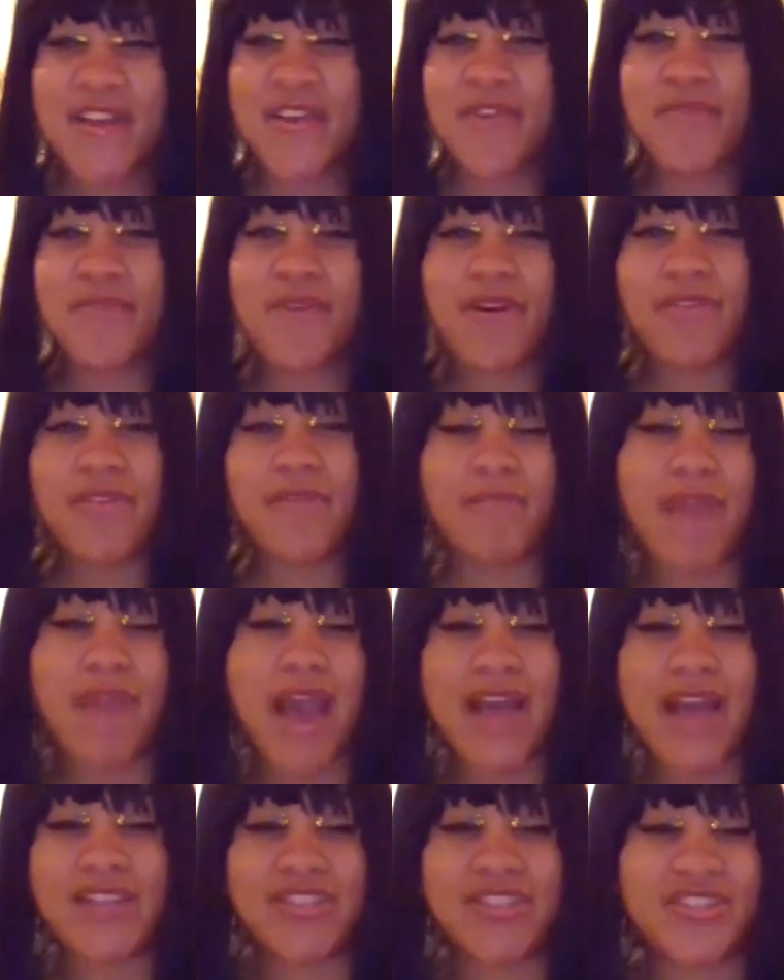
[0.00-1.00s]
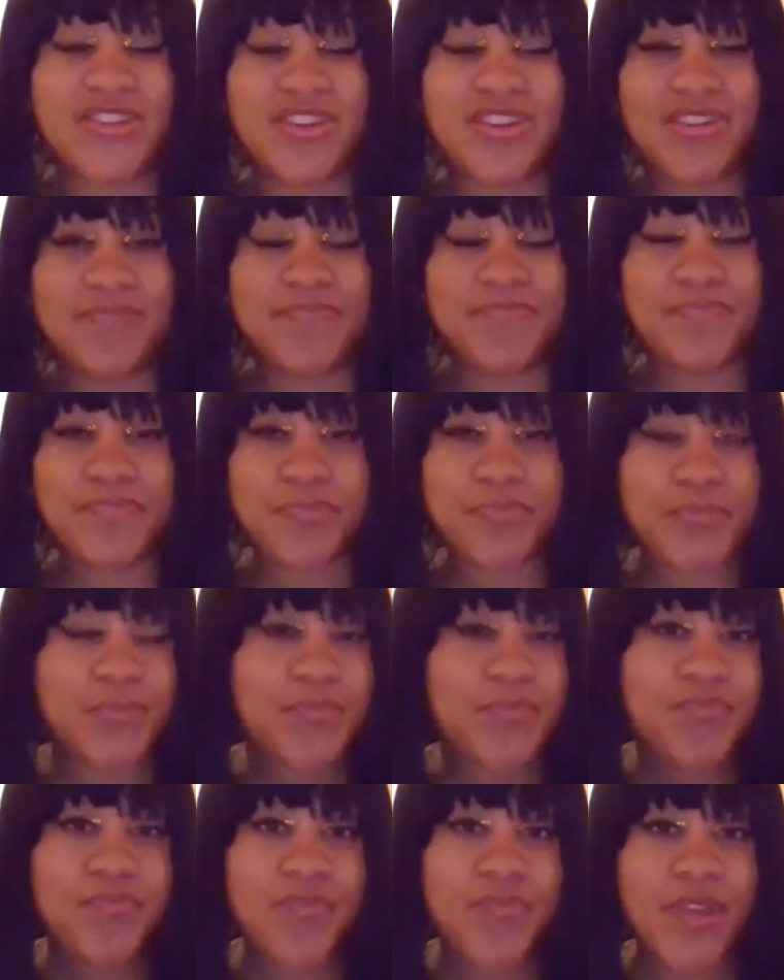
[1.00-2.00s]
You are the master
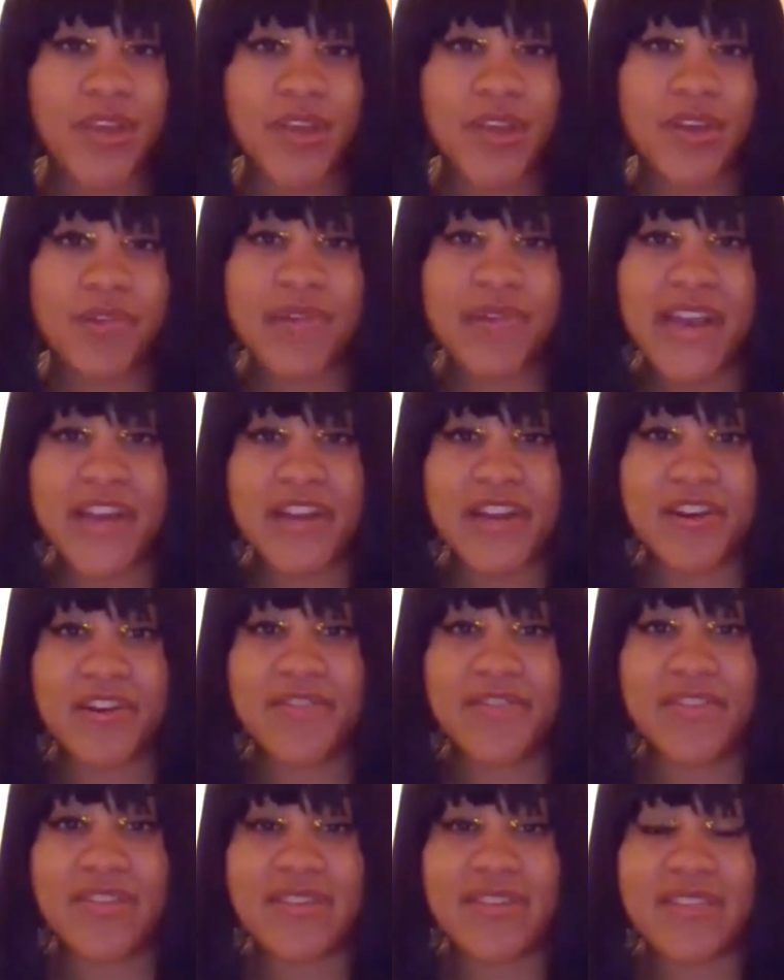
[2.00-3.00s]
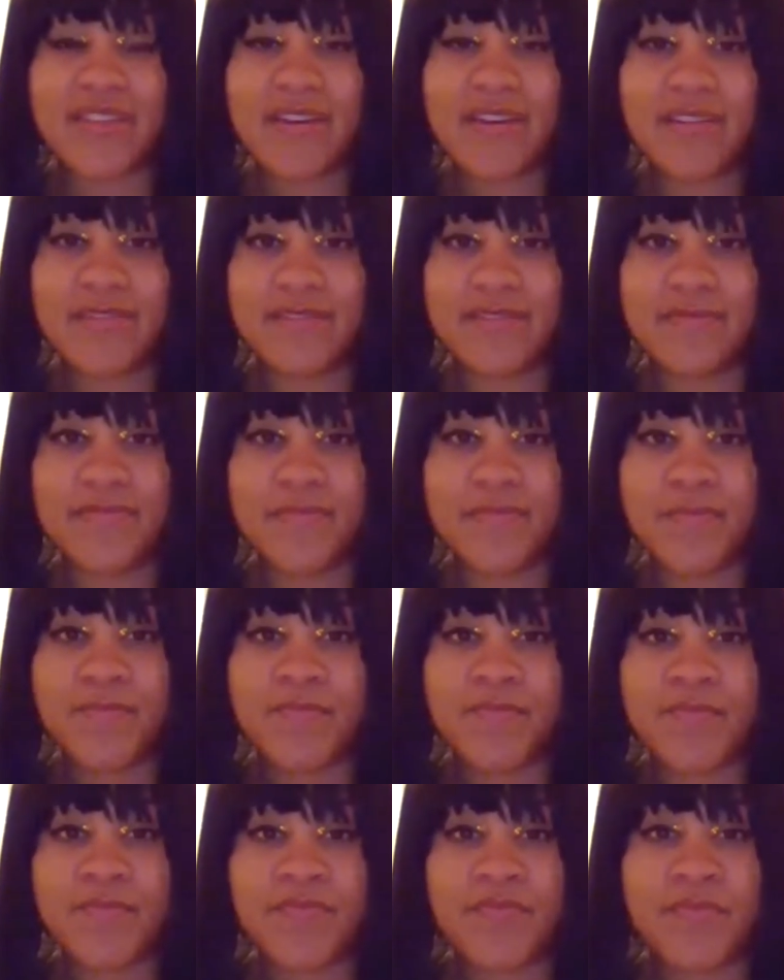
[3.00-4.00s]
and creator of yourself.
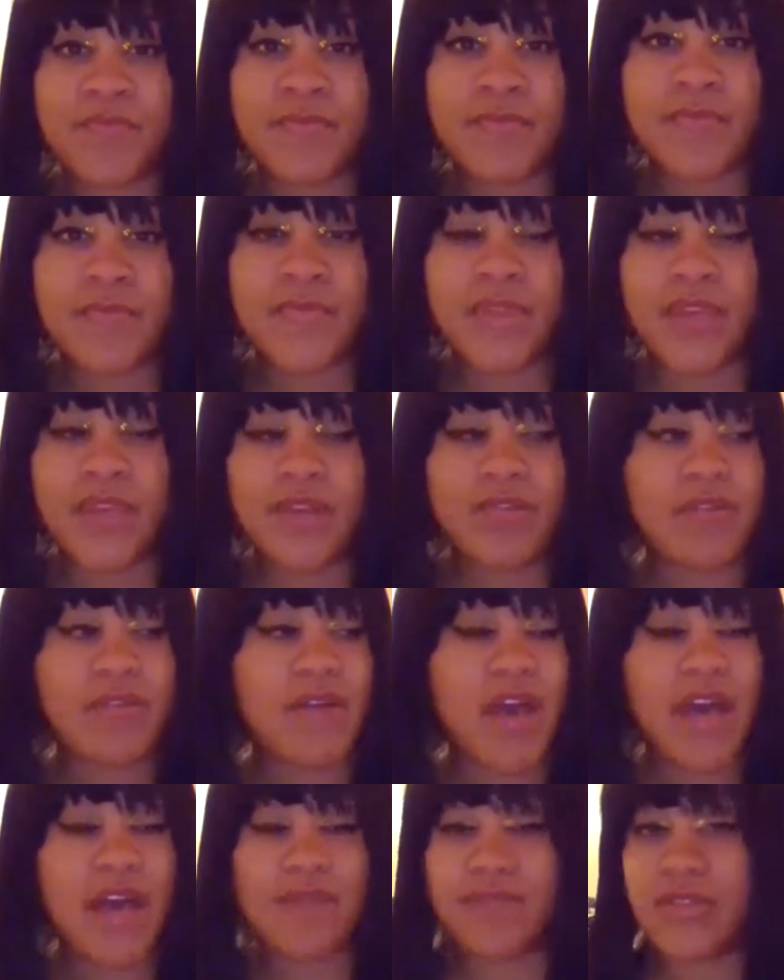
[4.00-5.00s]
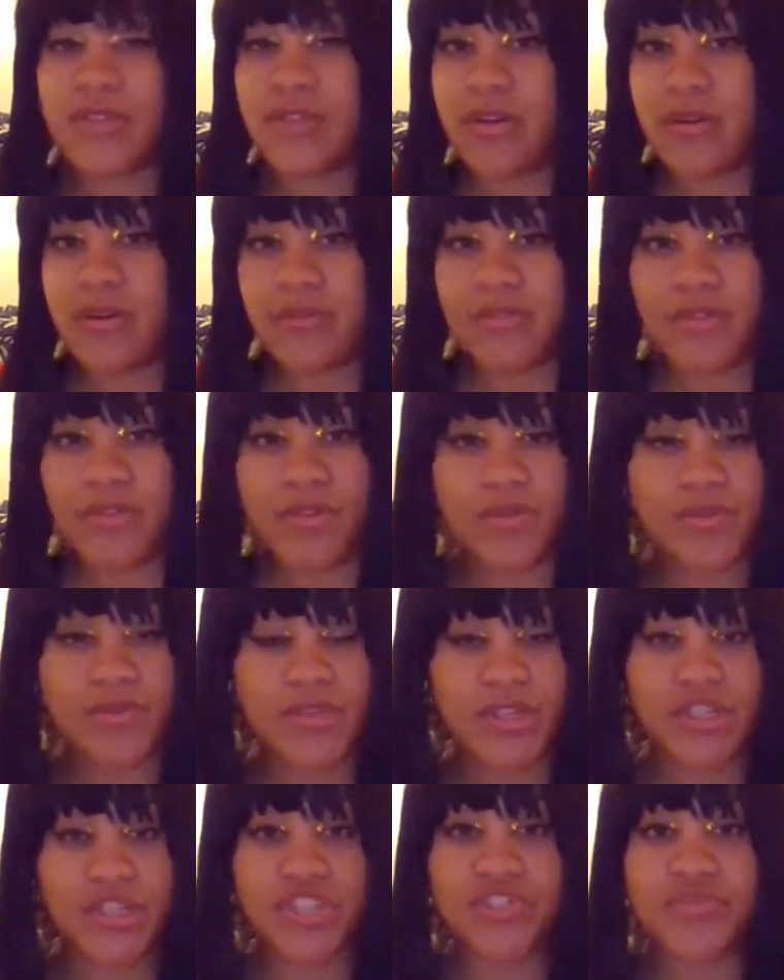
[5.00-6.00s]
You don't have to go
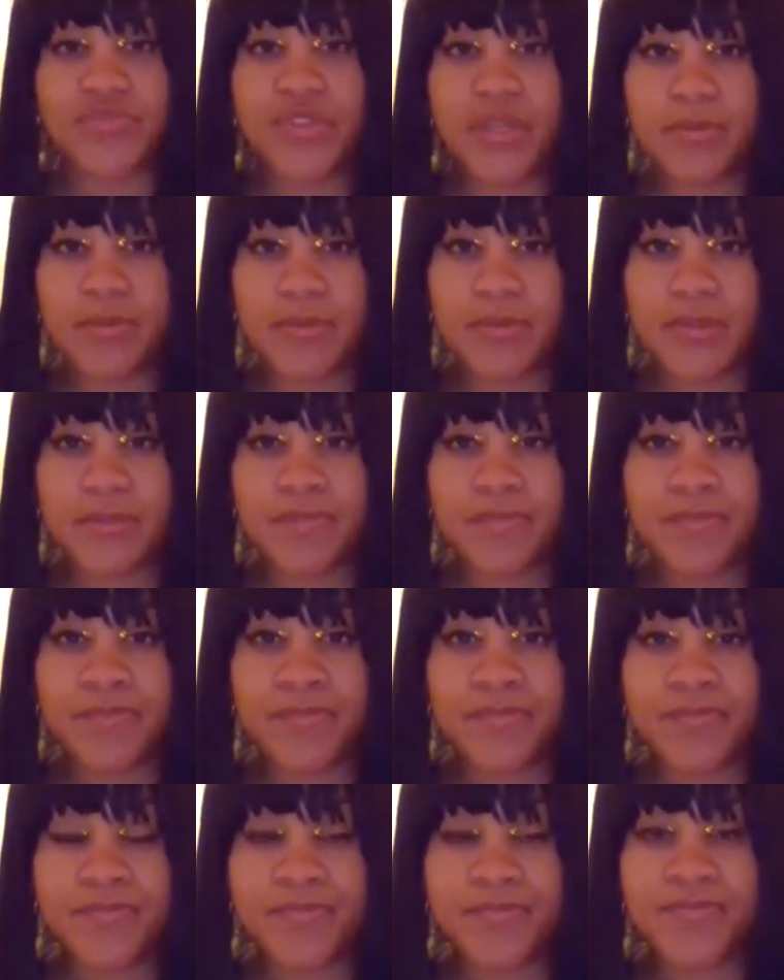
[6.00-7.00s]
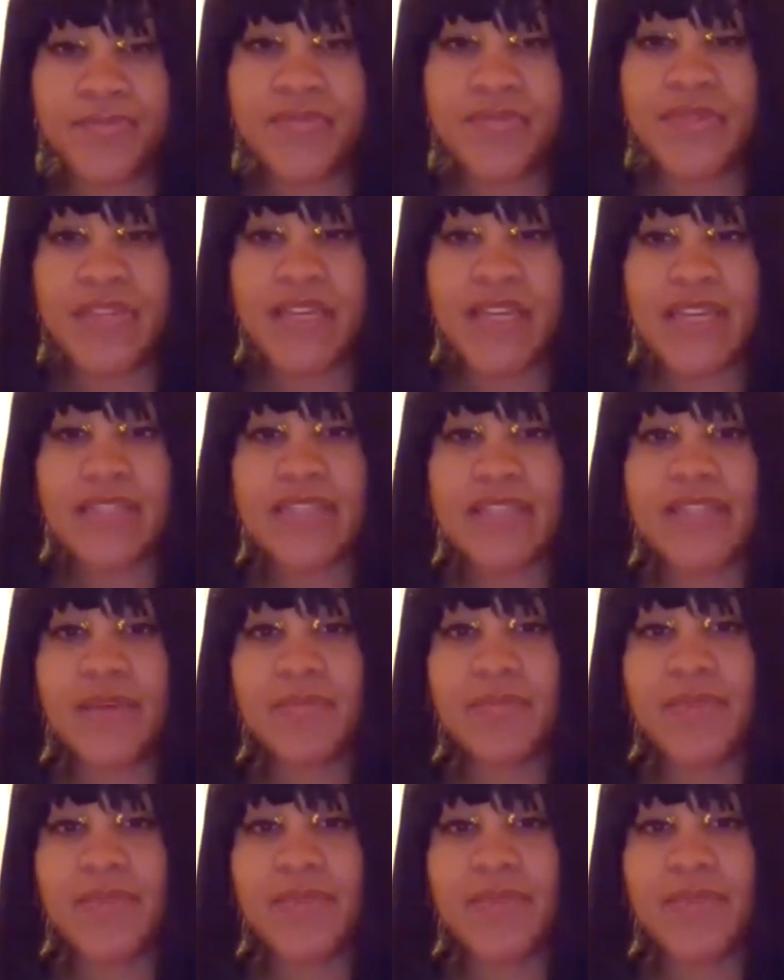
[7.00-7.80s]
those extremes. It's